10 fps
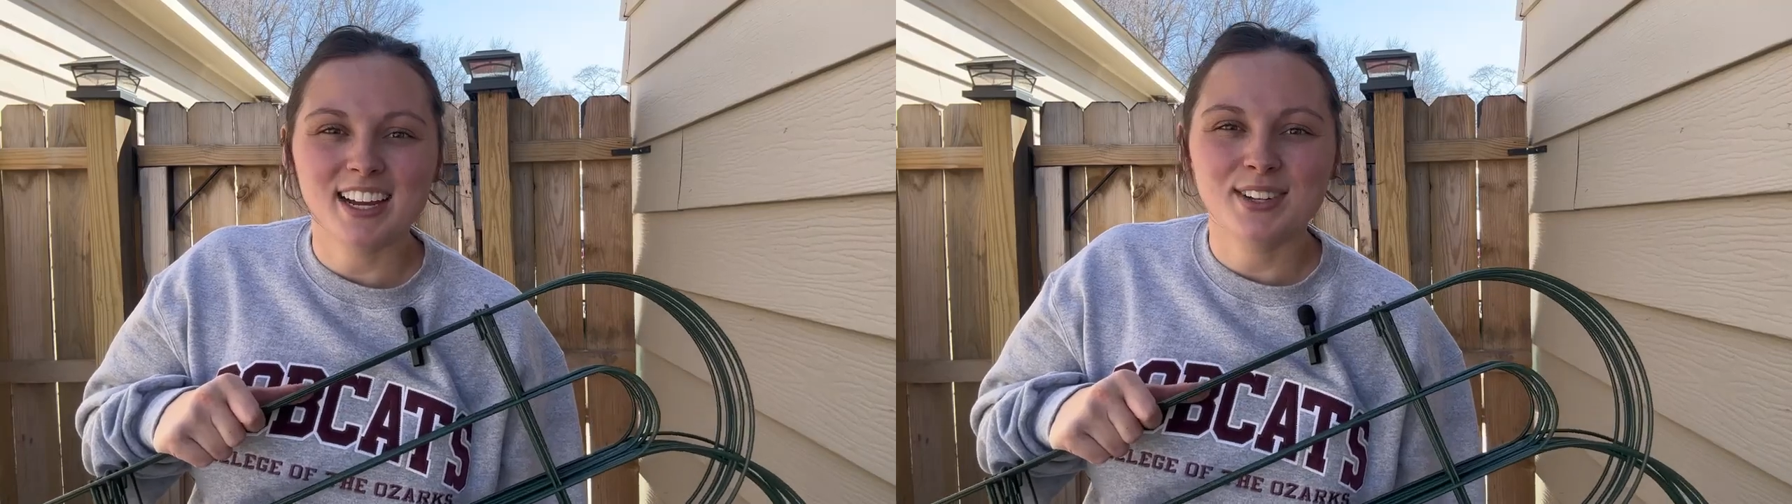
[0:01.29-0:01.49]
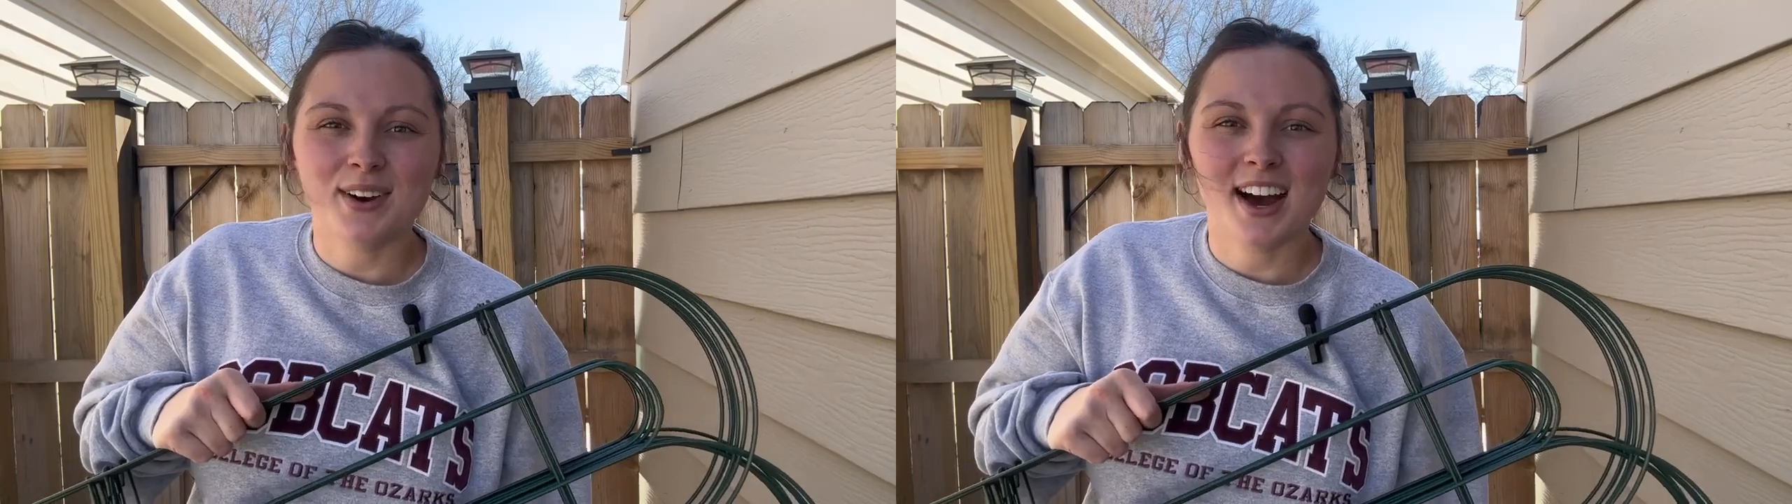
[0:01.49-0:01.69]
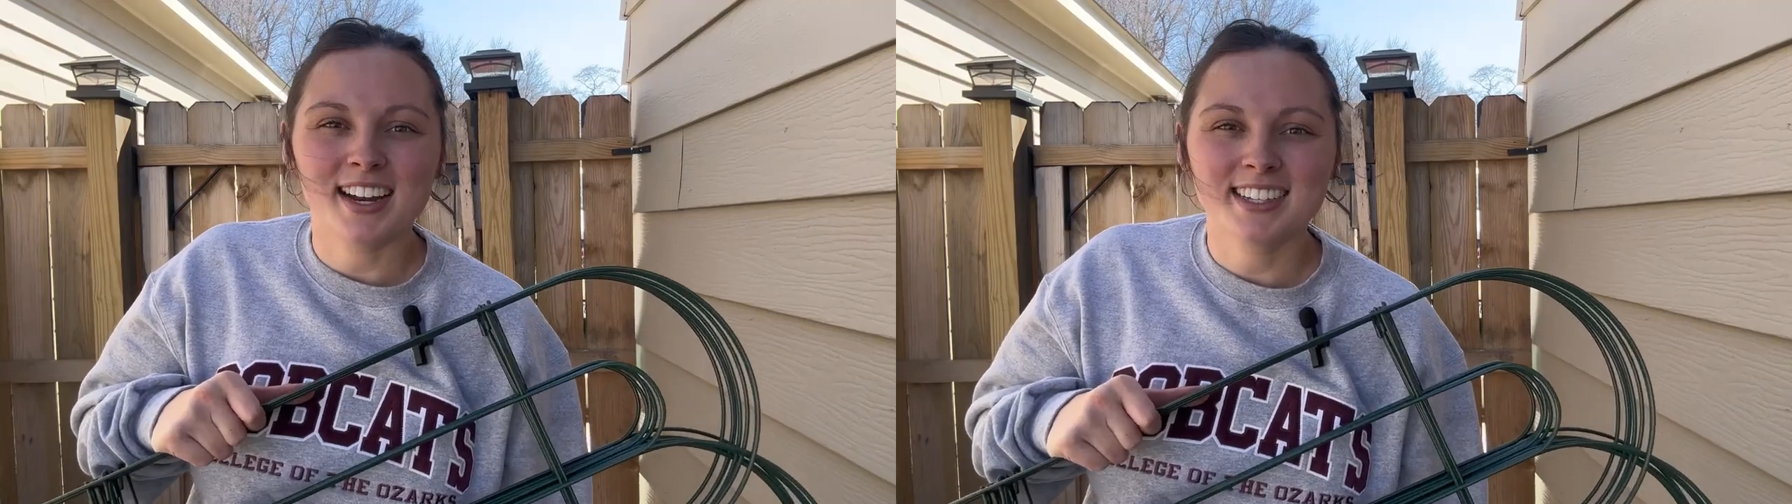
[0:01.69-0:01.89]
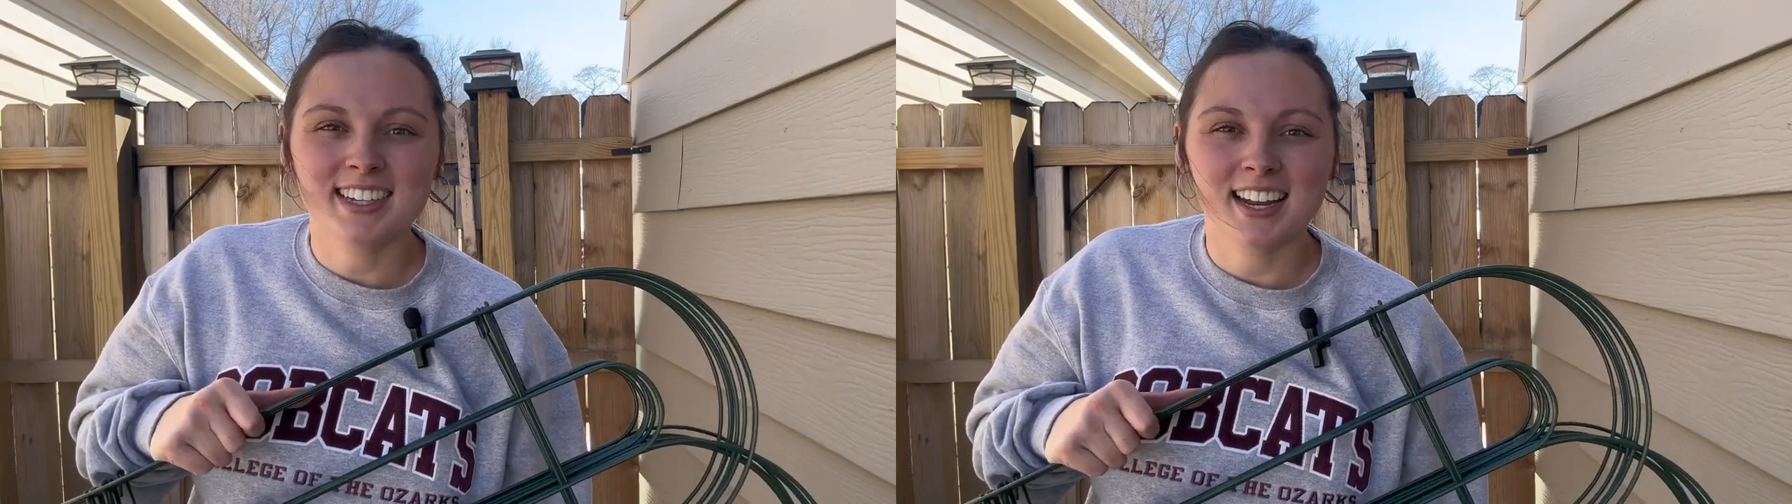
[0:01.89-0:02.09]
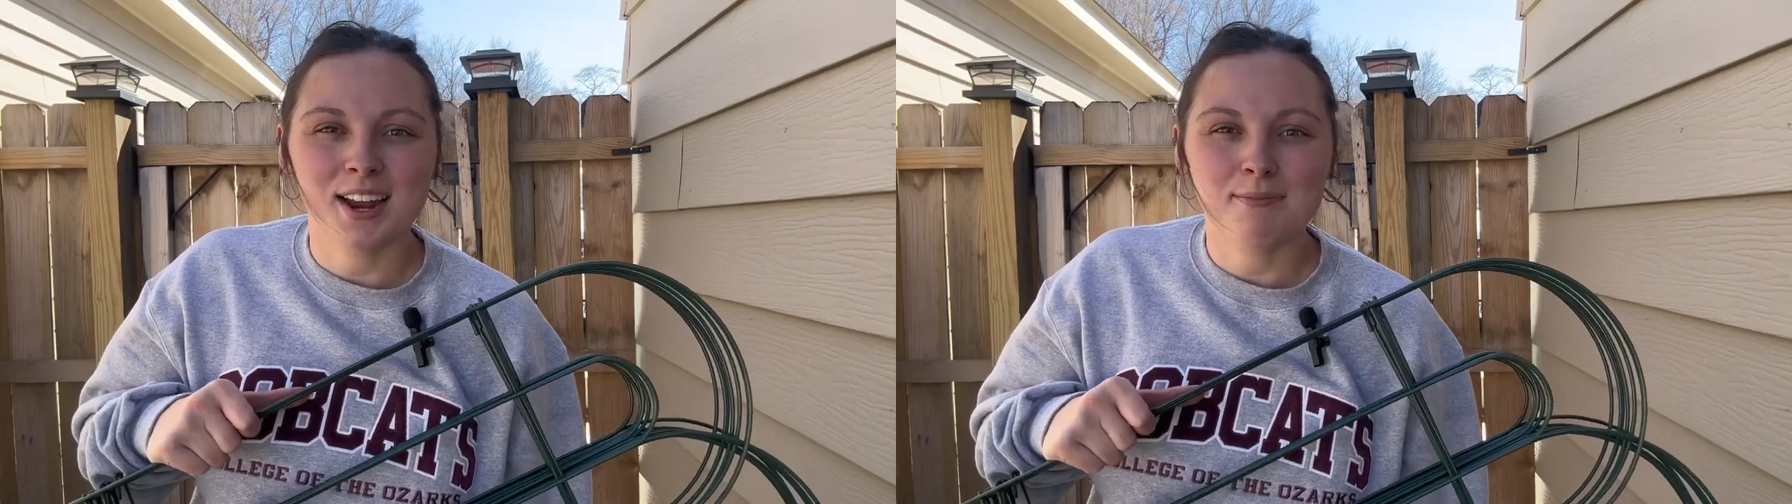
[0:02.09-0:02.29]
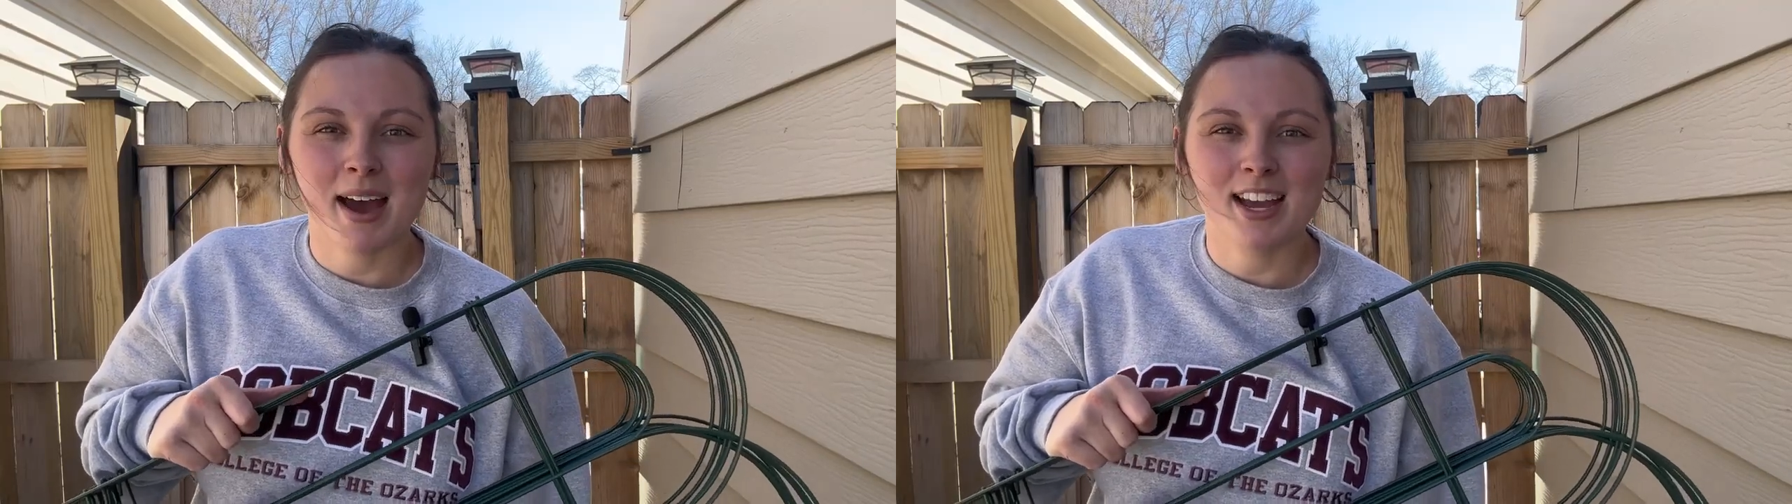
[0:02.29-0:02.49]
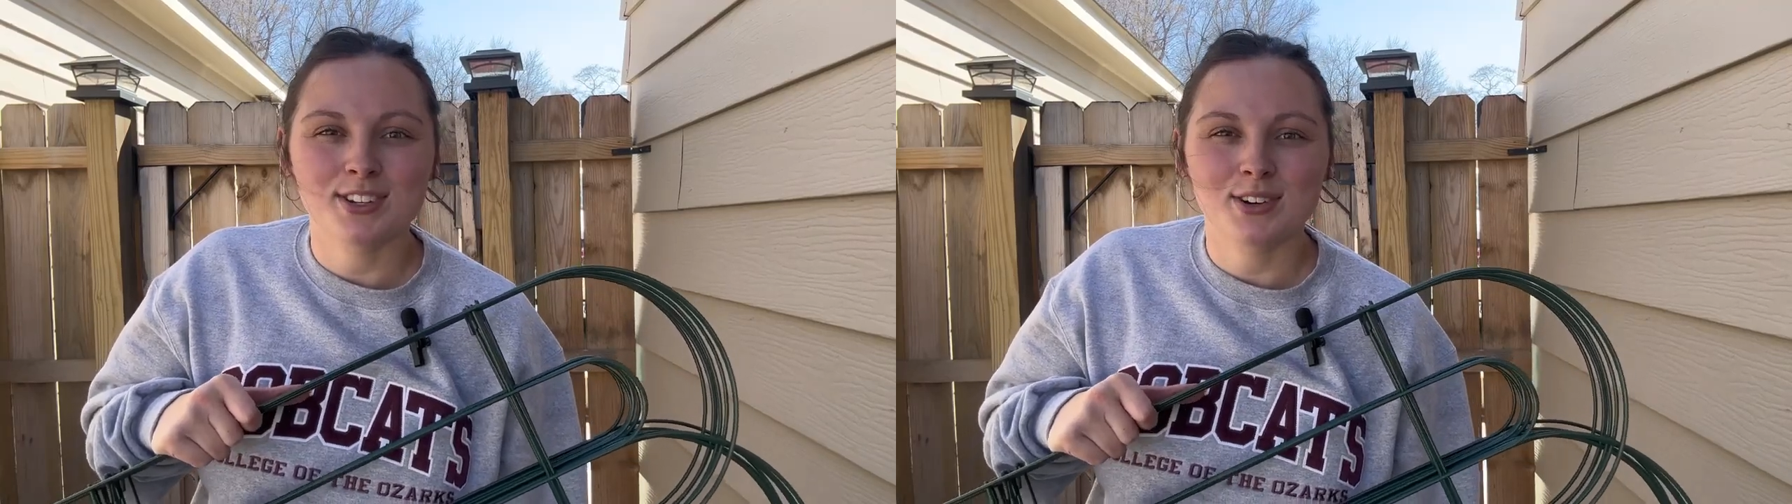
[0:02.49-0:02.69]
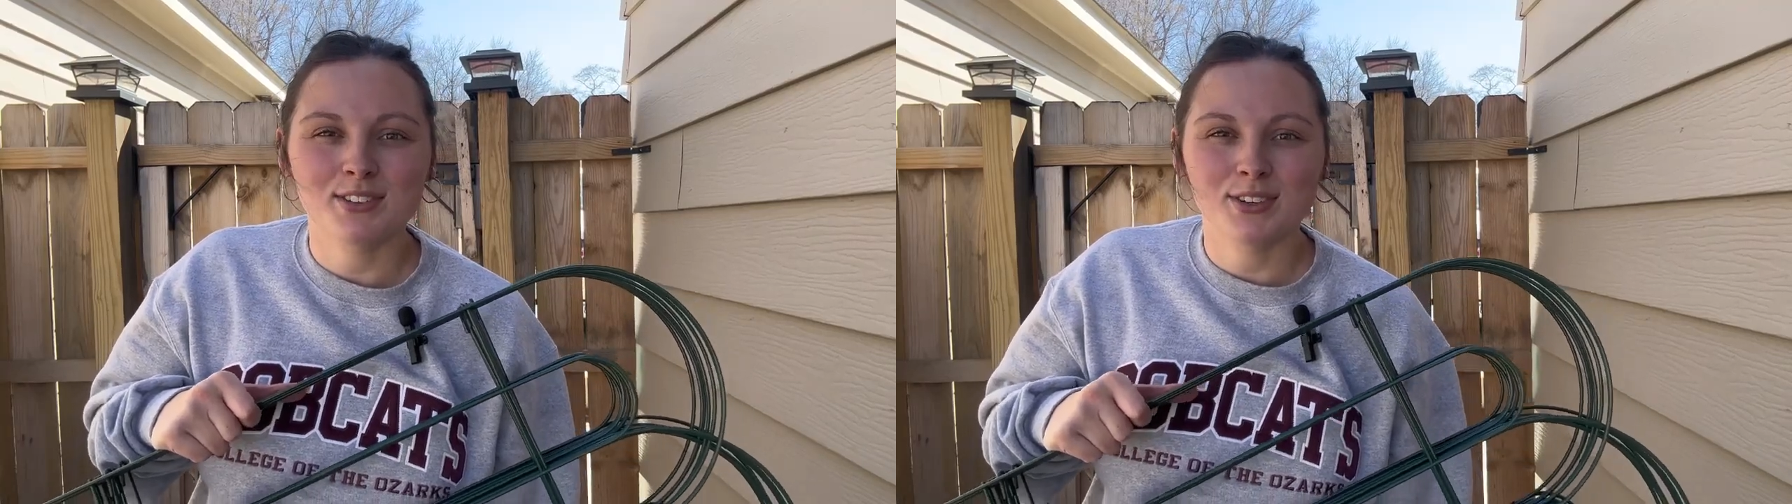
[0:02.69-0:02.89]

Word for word: I do honest and unbiased